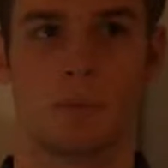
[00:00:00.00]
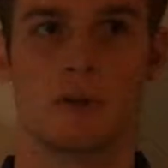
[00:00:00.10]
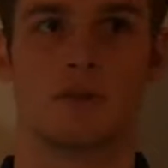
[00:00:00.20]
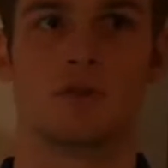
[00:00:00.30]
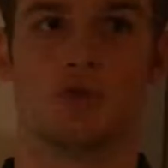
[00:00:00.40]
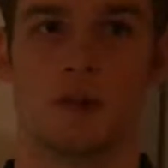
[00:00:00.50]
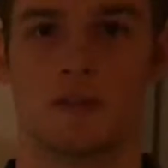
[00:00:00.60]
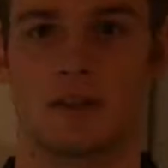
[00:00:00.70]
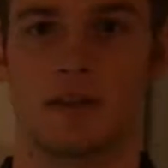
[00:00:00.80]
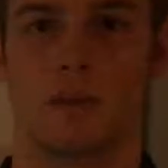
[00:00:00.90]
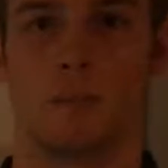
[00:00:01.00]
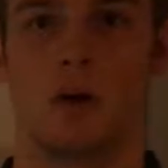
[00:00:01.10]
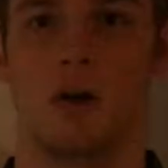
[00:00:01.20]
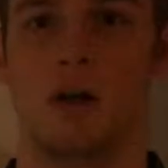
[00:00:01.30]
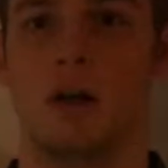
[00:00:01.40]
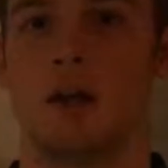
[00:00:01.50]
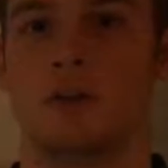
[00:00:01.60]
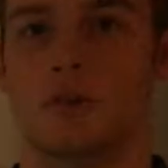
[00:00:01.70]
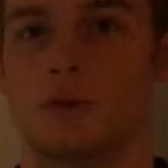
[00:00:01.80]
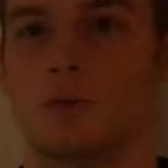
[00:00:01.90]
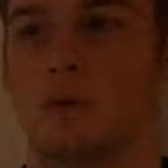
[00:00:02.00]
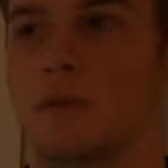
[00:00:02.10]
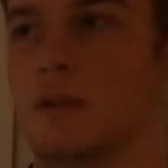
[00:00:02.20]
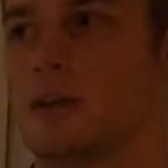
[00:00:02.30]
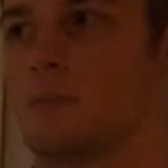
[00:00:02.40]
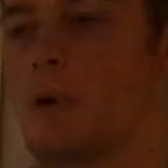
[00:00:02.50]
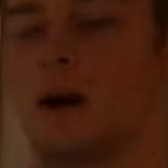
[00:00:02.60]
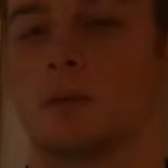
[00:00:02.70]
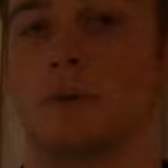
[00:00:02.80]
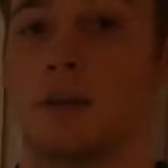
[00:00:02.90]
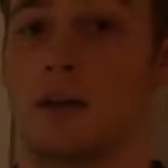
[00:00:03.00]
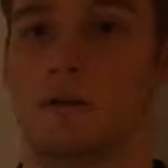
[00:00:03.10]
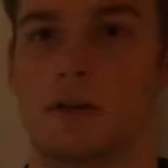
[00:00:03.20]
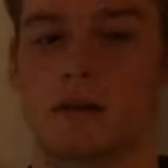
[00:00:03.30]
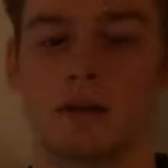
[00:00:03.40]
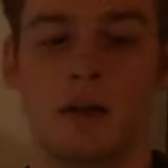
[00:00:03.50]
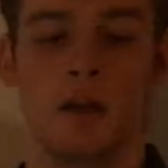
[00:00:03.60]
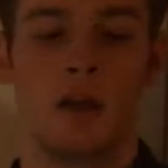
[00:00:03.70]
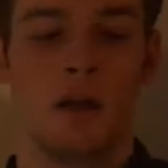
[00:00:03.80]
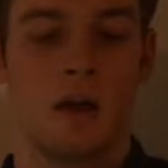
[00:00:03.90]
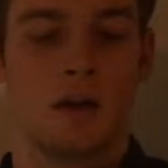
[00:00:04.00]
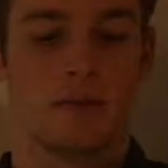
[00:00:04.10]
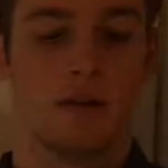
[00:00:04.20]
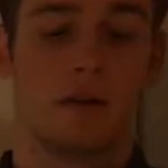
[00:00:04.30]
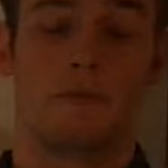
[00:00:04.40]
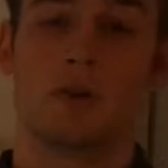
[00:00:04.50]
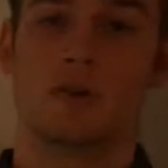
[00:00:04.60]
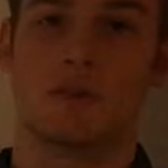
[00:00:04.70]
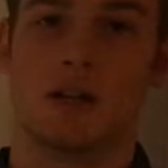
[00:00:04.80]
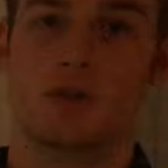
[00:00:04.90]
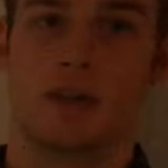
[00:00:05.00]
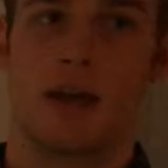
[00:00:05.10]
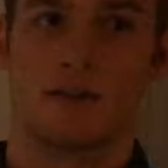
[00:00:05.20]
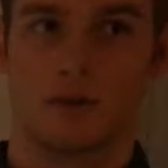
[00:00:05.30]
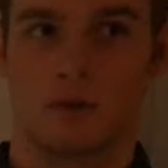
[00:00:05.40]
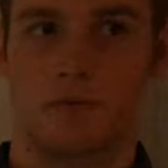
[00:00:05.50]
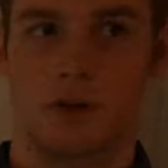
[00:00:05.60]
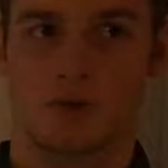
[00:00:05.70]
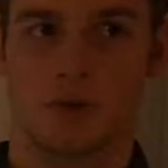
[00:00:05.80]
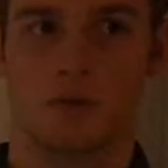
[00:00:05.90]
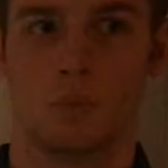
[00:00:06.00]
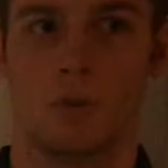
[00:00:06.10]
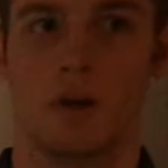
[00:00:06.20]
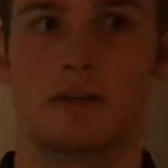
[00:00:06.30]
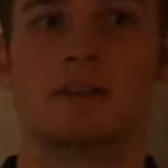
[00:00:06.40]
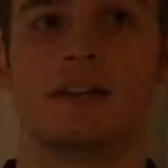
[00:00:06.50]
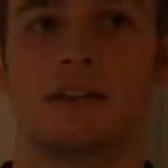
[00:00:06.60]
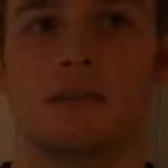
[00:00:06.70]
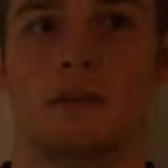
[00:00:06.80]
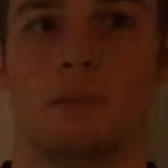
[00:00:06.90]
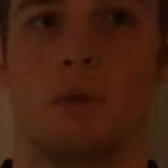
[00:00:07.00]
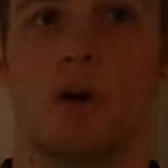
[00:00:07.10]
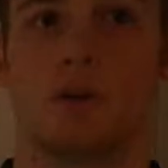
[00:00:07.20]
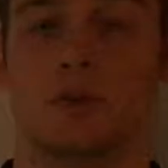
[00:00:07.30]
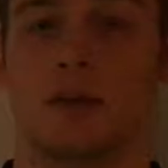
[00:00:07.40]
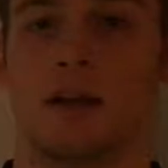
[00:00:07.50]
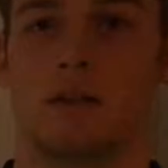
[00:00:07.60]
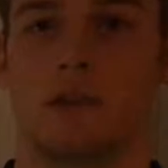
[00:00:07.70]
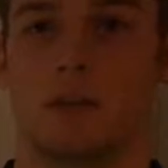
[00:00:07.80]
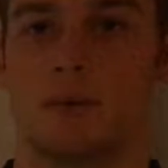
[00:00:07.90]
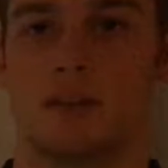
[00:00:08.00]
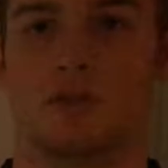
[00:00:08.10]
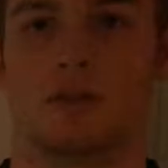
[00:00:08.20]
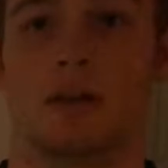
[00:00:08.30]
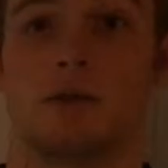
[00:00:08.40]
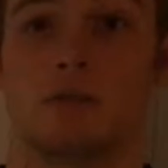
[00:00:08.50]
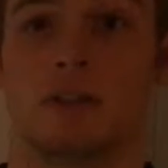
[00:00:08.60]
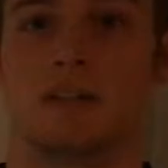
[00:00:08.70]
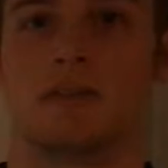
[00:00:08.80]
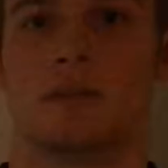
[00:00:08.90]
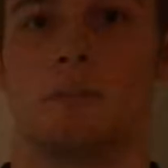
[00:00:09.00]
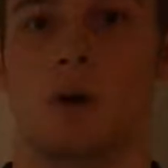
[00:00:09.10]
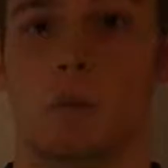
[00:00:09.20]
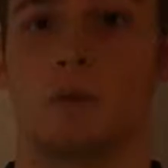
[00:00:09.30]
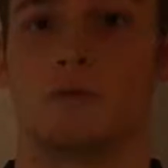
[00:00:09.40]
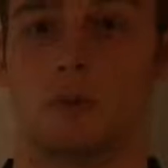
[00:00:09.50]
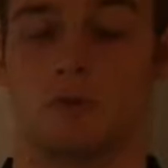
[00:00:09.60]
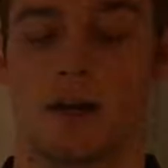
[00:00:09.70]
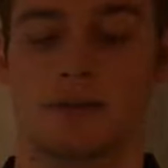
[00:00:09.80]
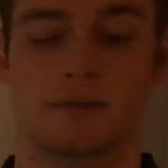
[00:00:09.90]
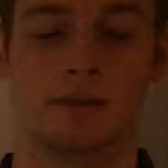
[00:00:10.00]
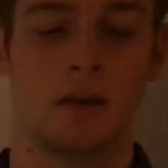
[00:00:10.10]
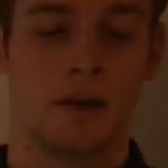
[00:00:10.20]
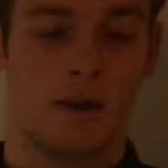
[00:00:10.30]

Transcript: purpose, just to get the ball to the bottom of the elevator. The first station has 2 functions. One, to get the ball to an elevated position and release the marble from rest.